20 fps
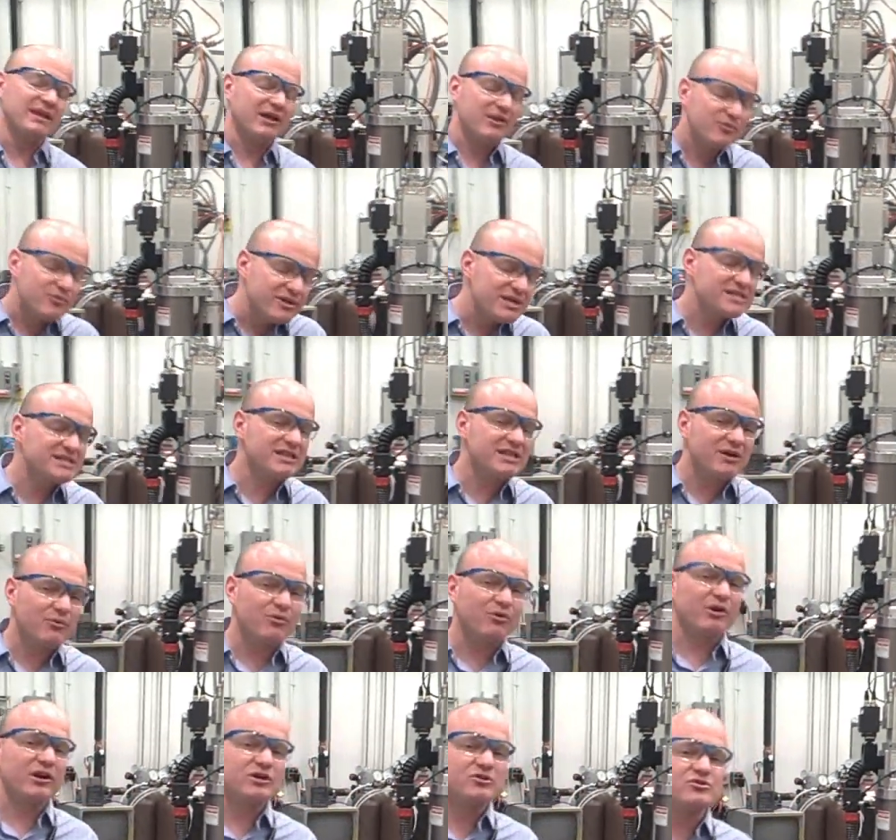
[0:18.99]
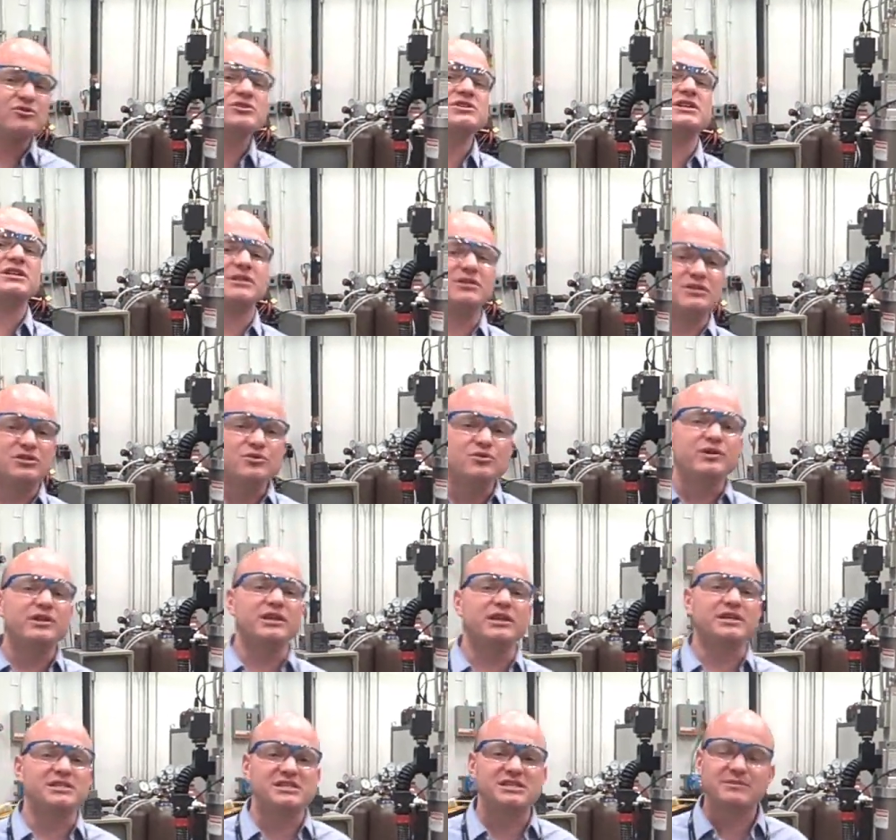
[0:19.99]
Now, the reason that we're interested in
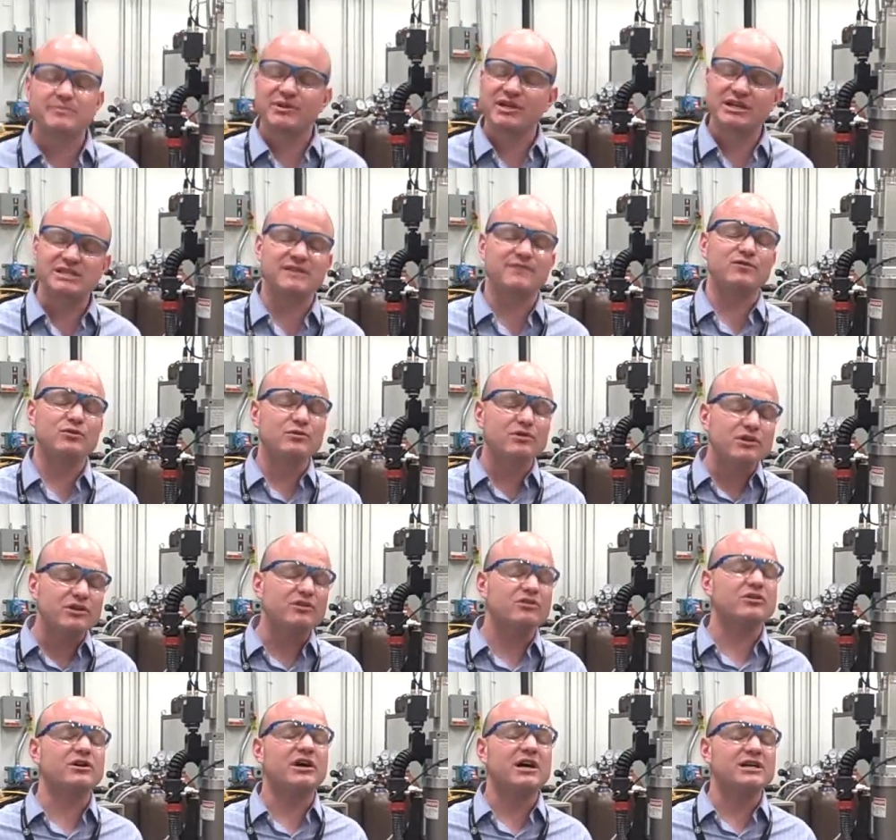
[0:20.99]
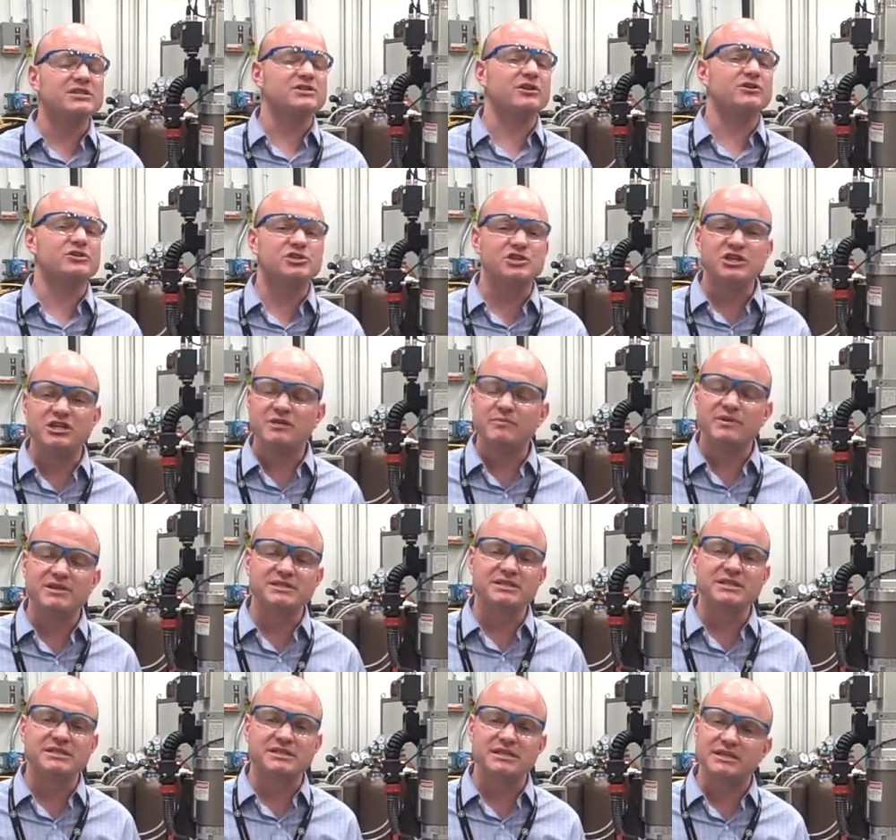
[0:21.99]
doing this is because if you look across our G E
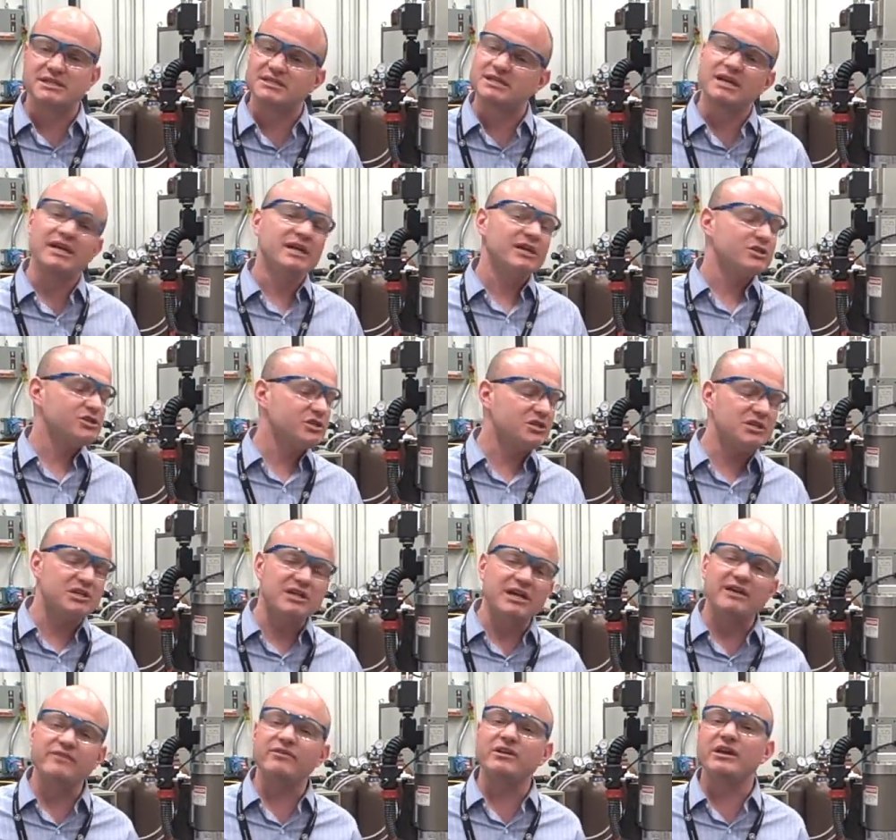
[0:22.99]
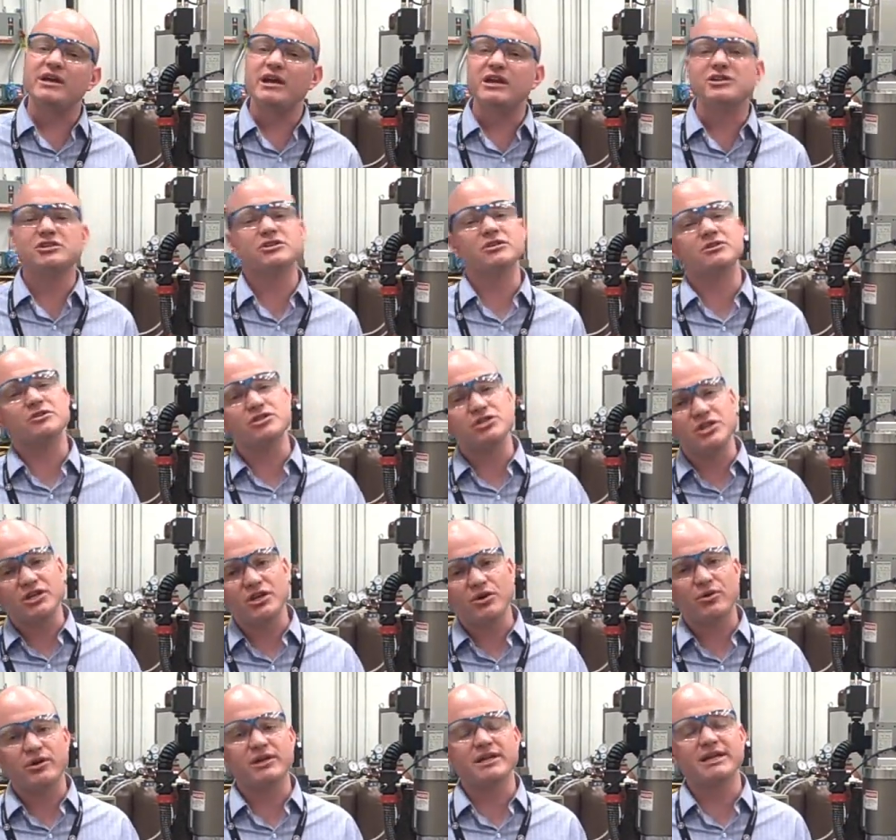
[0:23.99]
businesses, G E Aviation,
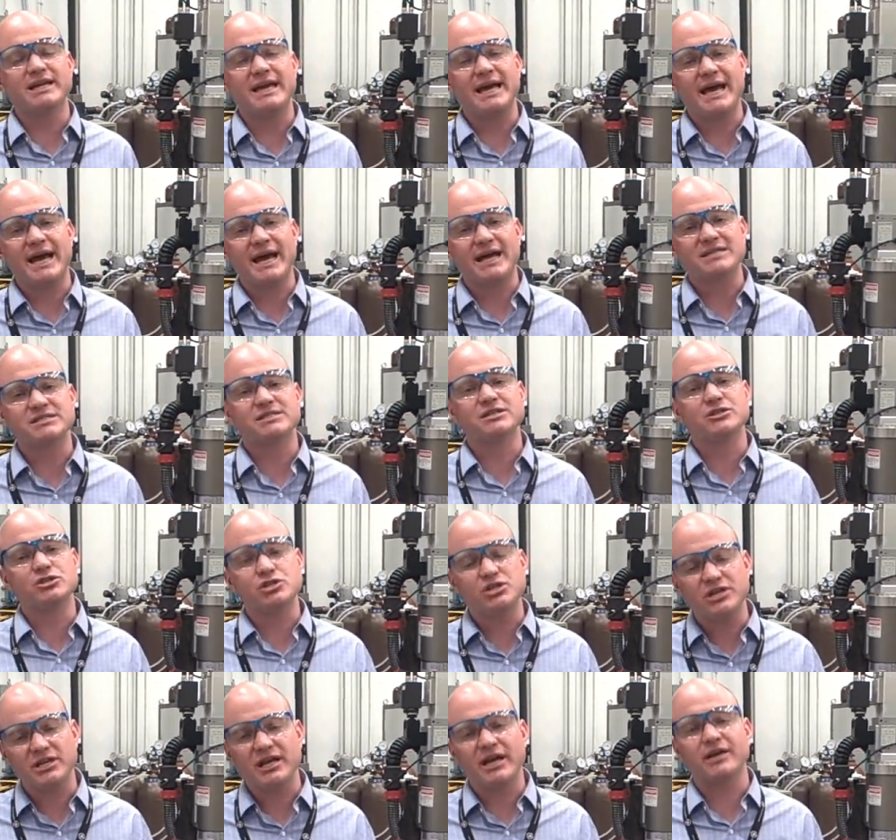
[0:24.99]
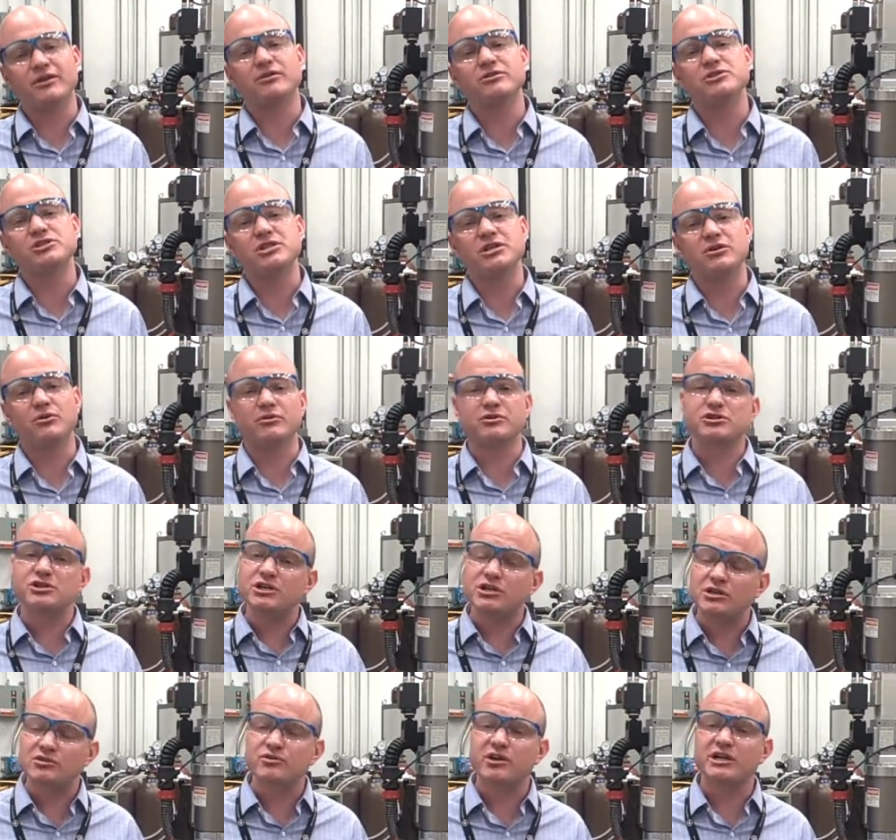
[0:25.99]
G E Oil and Gas, G E Energy, or
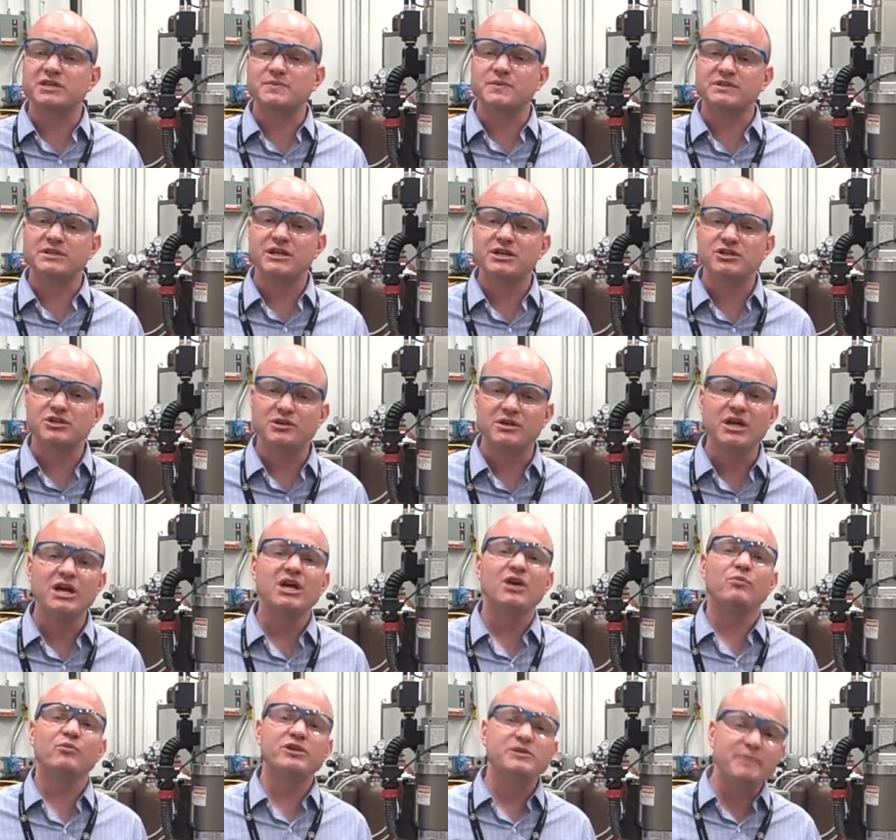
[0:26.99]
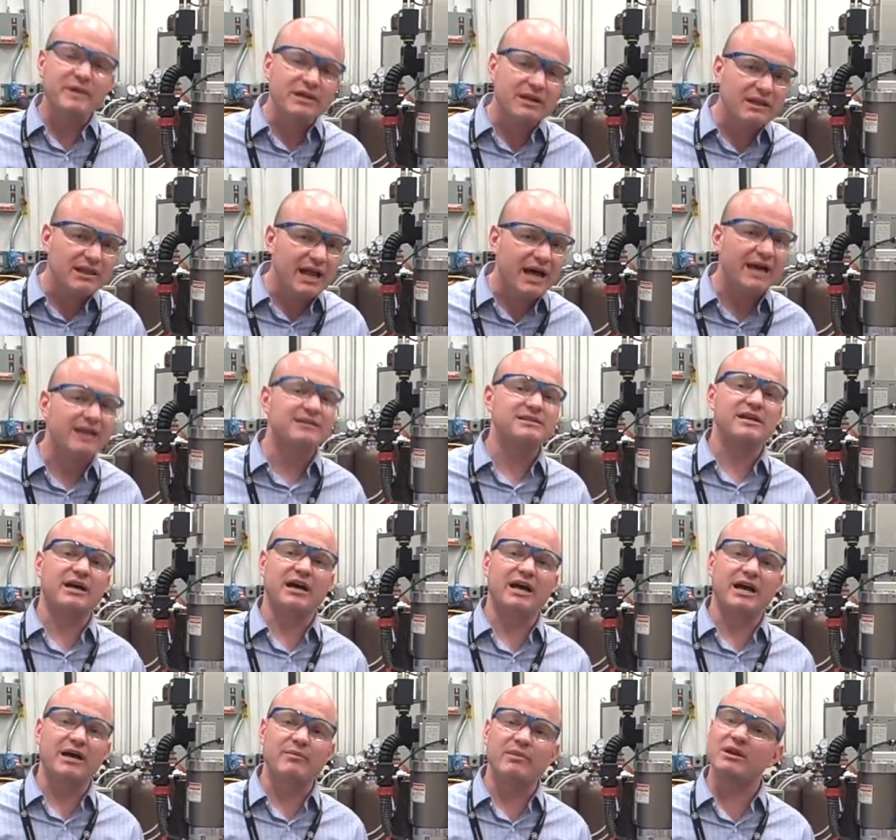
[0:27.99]
G E Transportation, we spend a lot of
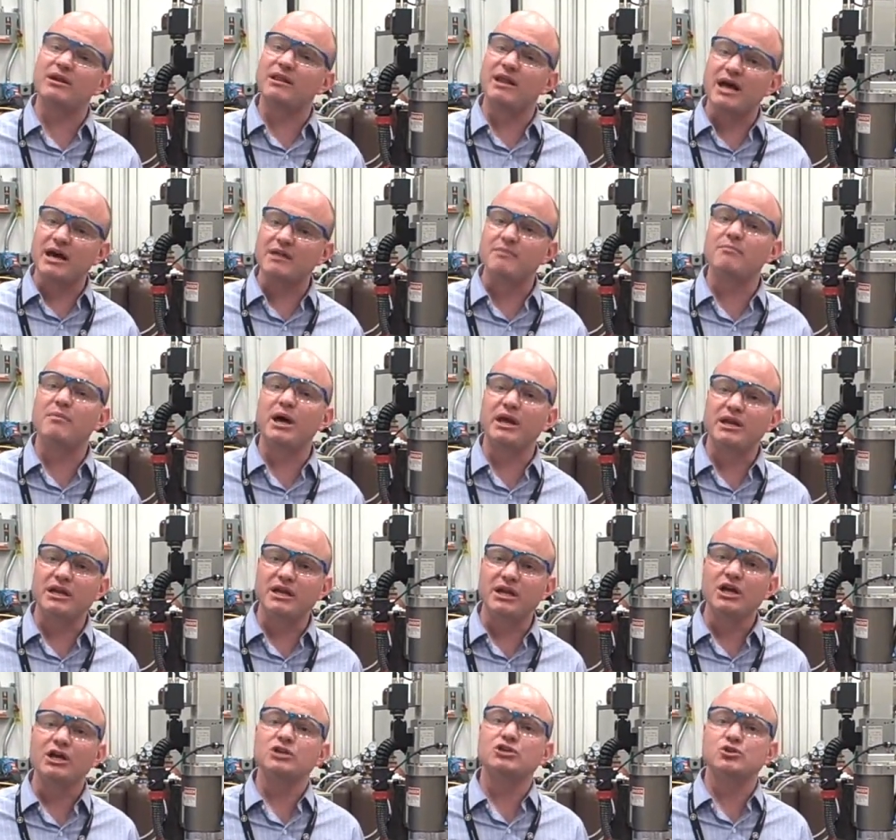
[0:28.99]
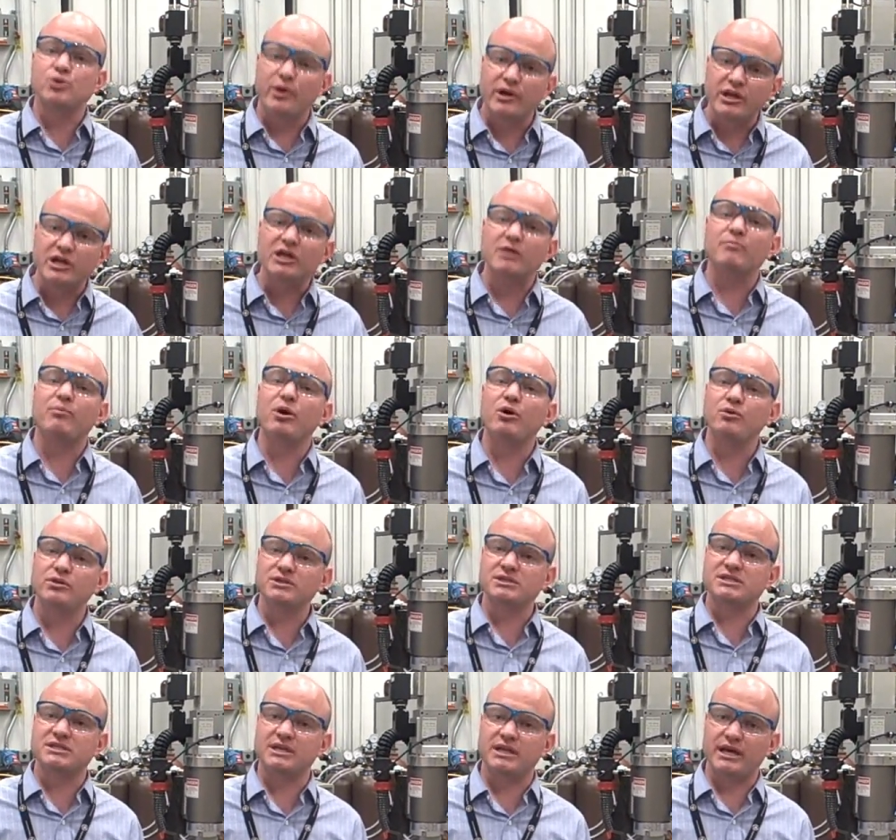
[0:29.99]
time and a lot of money joining
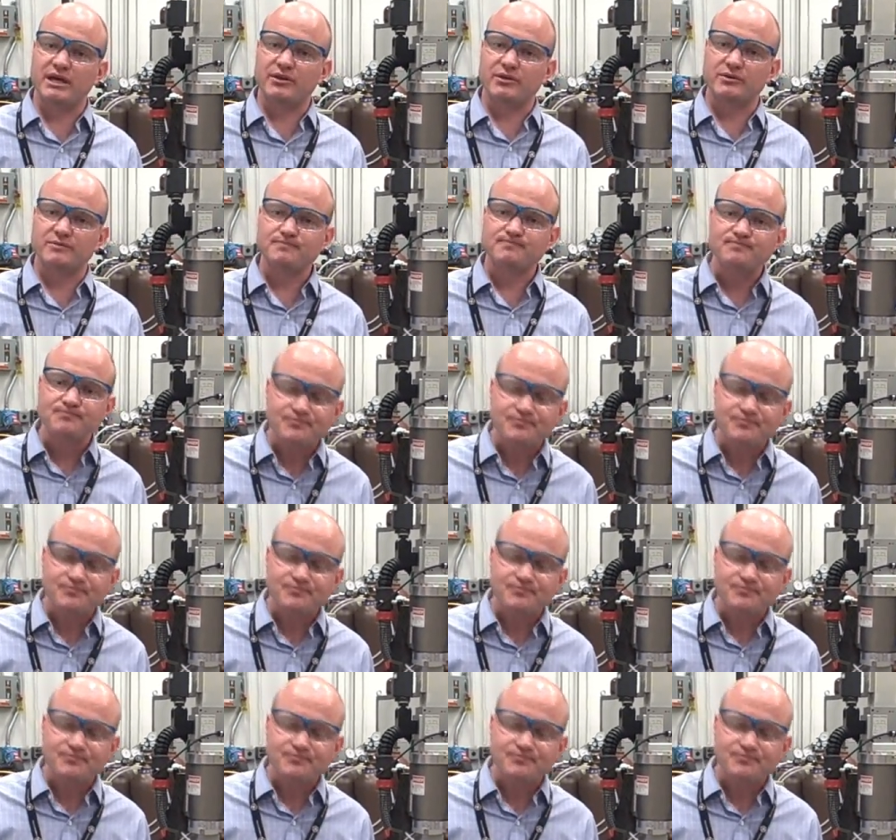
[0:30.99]
components together.